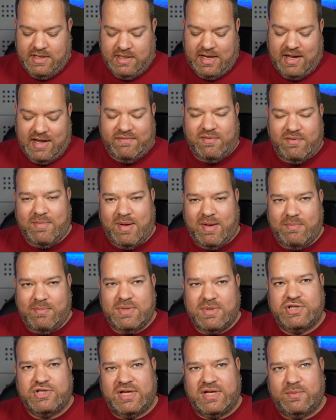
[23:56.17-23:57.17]
I have a
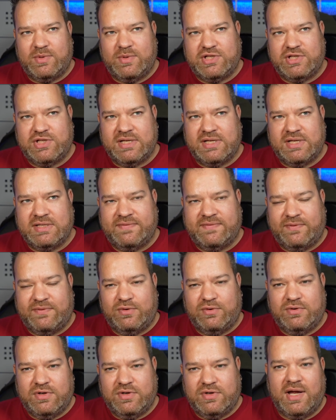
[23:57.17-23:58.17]
membership, which is
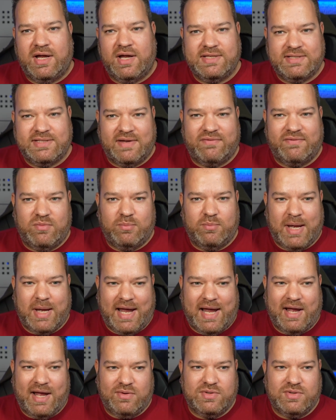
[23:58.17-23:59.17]

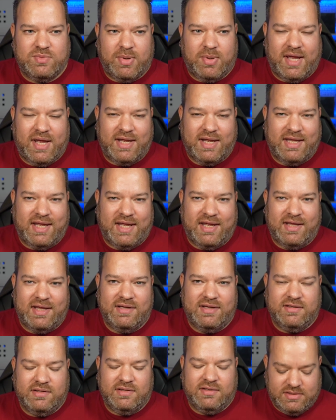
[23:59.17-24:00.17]
£497 per year.